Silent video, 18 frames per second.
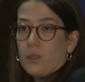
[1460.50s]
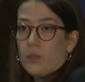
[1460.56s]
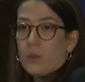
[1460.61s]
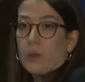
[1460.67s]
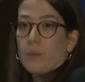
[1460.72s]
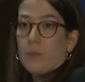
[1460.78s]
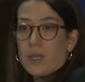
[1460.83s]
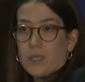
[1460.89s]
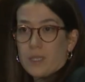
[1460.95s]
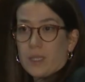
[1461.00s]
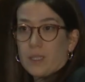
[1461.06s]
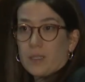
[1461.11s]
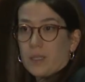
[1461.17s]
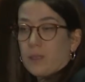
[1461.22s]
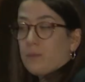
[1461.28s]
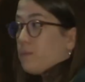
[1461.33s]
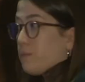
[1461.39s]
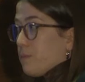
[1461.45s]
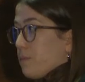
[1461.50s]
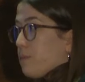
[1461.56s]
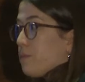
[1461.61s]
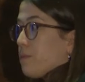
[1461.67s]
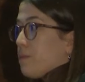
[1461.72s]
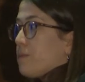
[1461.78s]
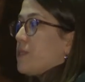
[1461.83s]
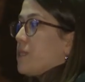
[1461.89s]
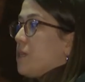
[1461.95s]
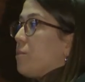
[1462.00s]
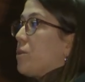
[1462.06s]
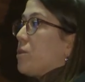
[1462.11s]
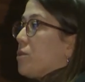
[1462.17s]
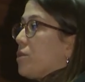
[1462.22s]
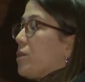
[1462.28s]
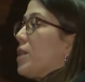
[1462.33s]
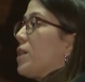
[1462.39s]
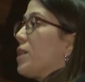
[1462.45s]
you're basically
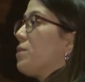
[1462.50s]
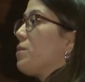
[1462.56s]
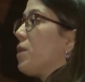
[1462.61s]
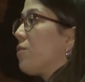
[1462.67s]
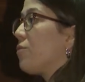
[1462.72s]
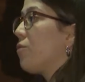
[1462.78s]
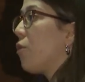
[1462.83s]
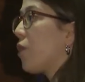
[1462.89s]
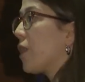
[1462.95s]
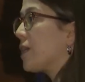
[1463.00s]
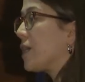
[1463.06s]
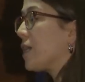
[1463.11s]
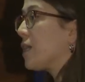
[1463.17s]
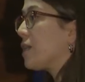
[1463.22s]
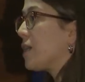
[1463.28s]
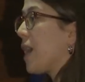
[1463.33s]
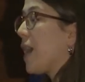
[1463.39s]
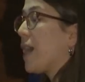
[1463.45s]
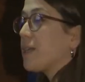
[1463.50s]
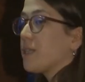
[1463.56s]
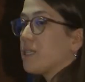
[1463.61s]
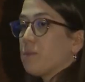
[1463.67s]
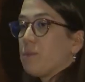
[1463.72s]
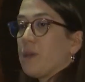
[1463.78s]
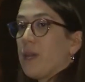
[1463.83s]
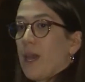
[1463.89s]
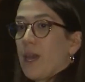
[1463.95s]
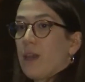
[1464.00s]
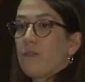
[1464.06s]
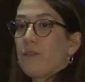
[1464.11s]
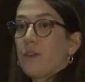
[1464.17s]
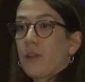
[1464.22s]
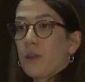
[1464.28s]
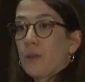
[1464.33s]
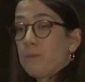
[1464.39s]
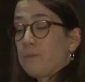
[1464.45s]
similarly avoiding hectic
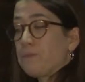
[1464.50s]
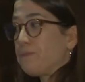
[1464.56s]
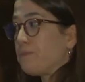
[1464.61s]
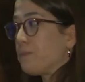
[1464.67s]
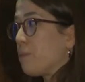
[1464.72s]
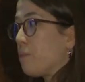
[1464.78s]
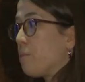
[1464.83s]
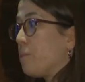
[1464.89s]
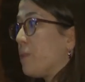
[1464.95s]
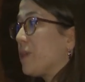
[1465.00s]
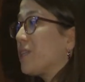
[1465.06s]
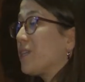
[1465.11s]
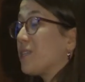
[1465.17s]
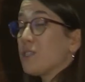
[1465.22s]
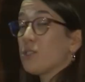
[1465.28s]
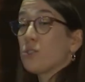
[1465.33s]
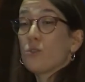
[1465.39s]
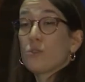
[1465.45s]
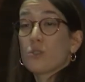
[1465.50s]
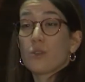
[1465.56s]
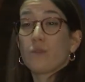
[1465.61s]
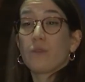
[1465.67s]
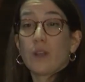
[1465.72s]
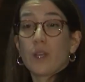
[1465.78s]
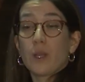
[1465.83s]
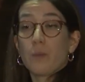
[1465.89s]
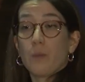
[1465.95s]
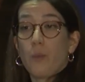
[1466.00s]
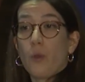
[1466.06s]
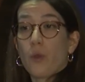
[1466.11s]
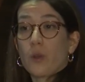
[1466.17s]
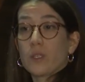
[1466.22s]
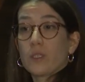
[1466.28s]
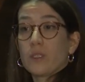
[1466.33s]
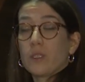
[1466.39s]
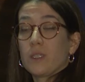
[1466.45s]
behavior, but this is also very
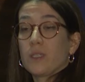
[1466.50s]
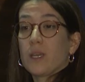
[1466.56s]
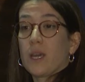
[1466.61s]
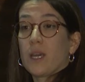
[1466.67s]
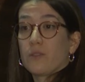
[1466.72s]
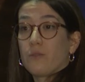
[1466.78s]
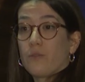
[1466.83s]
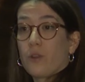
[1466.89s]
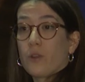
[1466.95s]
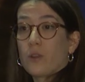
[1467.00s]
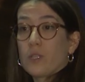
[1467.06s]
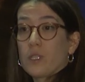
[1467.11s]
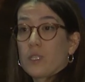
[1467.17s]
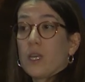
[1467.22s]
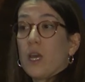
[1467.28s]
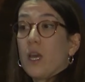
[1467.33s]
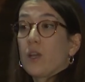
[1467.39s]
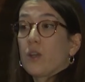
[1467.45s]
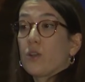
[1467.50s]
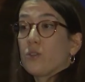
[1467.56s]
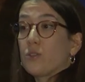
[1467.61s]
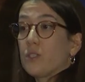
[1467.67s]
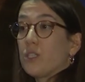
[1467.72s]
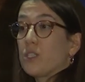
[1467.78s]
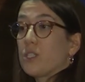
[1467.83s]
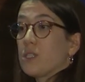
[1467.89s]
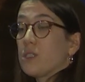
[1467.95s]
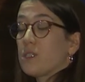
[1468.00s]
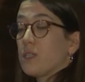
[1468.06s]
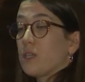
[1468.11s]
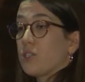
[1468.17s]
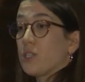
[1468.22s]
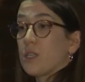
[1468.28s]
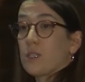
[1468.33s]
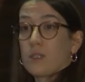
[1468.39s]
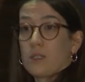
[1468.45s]
important in adverse conditions
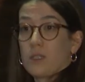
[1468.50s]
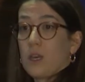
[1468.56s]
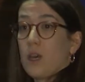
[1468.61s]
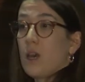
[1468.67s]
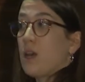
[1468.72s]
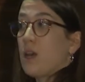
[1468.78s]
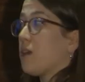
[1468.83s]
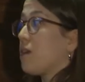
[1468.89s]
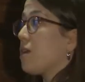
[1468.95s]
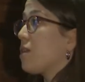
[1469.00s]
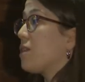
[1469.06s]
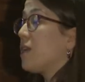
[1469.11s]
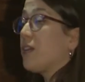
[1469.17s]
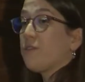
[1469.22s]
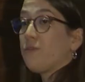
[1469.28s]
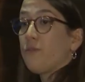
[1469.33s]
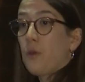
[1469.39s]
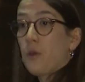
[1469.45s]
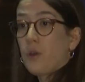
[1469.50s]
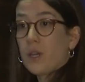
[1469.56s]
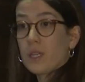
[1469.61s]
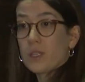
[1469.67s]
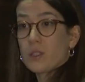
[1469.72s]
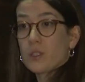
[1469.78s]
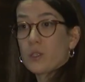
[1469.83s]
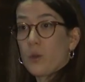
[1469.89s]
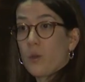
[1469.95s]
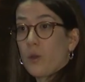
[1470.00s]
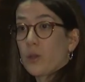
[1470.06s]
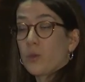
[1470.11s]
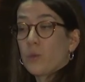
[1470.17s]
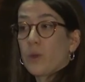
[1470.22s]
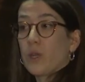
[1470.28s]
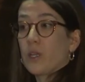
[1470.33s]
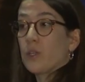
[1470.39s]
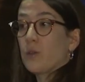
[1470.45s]
such as thick fog and so
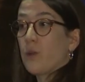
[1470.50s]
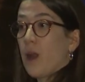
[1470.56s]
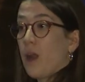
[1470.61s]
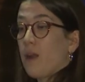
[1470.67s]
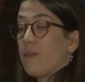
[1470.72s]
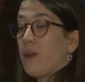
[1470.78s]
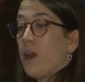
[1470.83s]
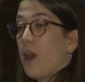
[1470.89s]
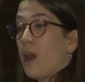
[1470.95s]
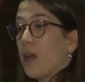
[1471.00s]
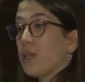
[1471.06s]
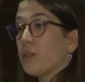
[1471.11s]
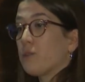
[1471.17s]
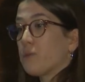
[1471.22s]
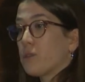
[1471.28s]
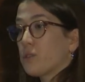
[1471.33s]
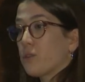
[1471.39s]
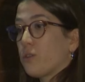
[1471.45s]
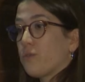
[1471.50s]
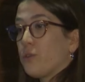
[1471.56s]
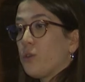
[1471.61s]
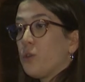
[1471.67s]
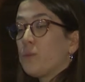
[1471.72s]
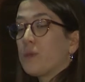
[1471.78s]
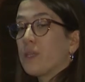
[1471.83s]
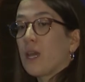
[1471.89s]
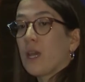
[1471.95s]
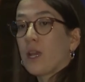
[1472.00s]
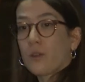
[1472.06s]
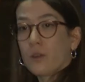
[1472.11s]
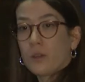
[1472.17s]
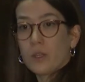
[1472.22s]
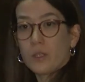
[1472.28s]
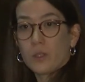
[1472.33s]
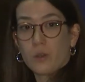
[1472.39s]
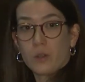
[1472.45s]
on, where you have a higher risk of human
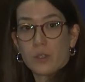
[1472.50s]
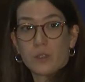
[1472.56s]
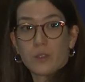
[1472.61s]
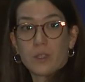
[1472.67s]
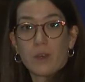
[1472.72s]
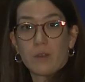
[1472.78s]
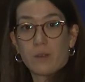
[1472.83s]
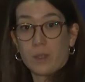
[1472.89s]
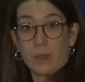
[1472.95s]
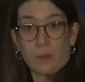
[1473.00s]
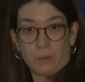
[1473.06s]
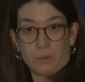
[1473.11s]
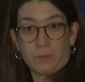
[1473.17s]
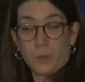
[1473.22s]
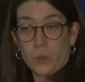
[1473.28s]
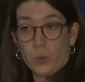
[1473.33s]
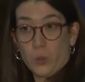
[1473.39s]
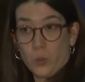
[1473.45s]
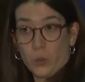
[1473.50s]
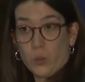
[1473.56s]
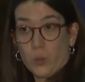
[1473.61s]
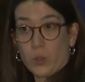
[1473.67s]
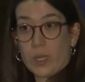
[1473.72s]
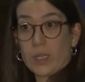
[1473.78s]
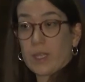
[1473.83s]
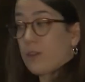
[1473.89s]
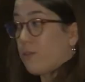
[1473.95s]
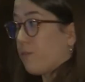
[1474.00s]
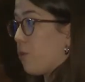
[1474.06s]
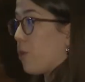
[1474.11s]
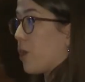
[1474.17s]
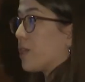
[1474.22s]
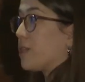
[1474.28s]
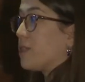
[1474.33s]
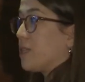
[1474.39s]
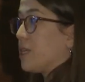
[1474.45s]
error in order to, who can
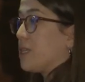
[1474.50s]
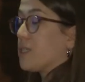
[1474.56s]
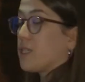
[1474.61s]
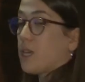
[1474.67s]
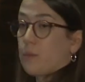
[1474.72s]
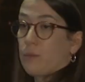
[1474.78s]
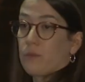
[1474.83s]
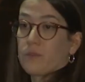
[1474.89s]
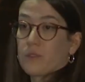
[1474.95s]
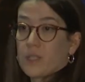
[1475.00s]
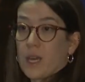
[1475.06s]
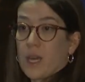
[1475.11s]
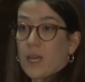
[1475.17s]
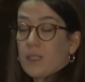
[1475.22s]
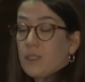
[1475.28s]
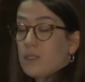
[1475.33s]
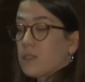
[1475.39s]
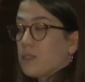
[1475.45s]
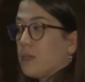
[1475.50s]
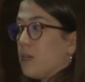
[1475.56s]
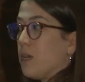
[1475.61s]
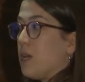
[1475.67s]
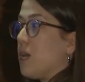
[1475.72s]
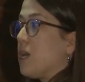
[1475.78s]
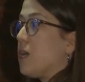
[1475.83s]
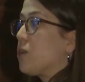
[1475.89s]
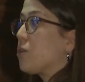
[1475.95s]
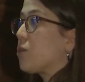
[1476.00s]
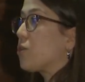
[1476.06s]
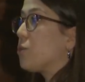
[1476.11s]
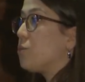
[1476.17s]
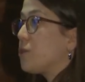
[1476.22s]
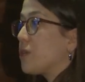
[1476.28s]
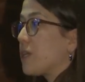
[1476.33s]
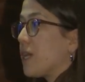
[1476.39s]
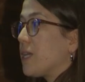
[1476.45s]
avoid these type of signs. You're
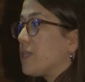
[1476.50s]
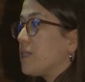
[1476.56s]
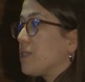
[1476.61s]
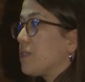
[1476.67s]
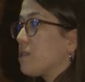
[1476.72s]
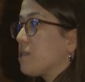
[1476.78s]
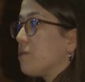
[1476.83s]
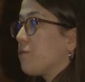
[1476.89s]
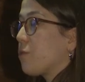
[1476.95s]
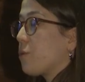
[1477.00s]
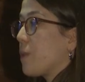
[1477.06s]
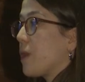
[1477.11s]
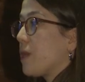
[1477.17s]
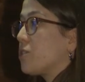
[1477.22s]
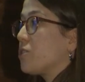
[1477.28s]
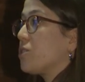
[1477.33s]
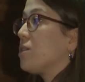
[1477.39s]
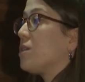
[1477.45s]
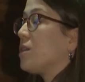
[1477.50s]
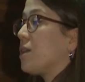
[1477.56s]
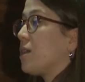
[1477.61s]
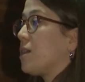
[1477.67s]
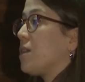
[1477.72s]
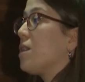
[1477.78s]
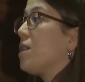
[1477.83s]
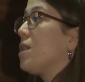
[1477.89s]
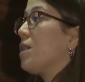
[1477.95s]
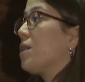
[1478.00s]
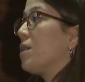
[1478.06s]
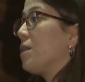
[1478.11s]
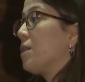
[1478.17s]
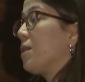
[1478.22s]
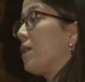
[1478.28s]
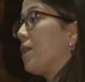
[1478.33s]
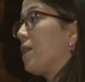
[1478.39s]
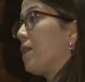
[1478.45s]
communicating this information
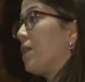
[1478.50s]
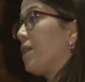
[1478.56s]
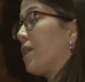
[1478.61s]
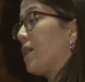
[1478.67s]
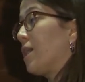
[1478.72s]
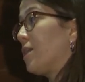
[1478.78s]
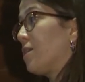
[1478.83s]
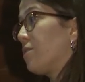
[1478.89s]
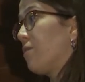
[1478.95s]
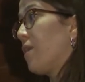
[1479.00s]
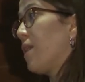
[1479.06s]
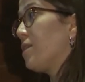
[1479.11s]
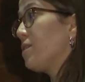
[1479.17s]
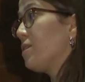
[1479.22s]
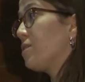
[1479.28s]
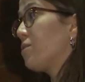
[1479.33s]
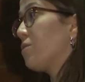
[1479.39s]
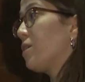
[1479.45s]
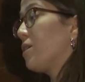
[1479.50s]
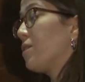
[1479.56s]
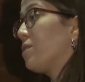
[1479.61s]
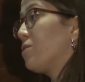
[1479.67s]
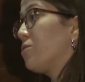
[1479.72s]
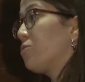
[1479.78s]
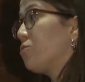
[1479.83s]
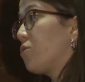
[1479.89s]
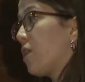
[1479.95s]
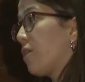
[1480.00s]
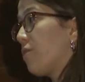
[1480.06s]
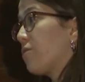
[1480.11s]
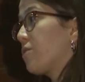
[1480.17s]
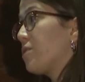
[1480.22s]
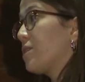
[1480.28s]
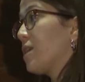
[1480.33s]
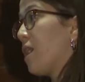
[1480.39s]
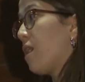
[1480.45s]
in advance so that the
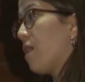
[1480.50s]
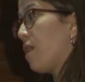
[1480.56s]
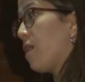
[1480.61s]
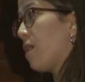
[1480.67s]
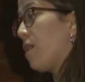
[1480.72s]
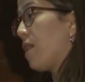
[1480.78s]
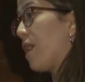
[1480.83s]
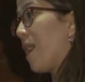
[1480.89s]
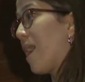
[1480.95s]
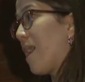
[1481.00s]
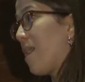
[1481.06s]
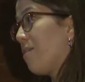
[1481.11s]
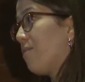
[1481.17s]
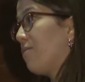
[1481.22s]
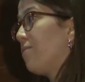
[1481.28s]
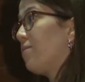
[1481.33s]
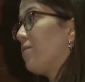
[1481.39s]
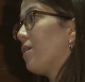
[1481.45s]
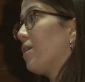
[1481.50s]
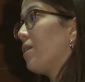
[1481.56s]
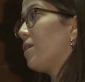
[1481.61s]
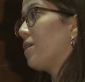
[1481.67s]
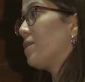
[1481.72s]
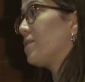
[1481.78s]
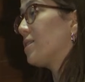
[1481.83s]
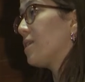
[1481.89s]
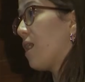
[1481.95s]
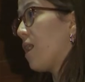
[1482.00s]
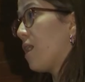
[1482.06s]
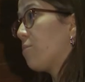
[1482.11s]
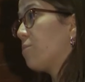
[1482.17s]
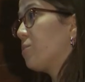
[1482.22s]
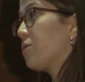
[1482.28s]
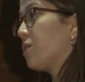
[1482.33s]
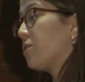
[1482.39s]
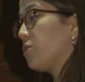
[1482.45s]
drivers have
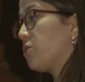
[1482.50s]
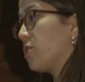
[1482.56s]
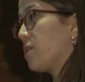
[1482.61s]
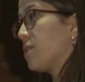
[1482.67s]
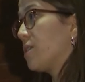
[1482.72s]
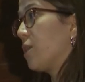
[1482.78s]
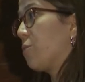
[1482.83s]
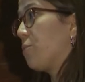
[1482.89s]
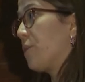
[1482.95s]
time to adjust their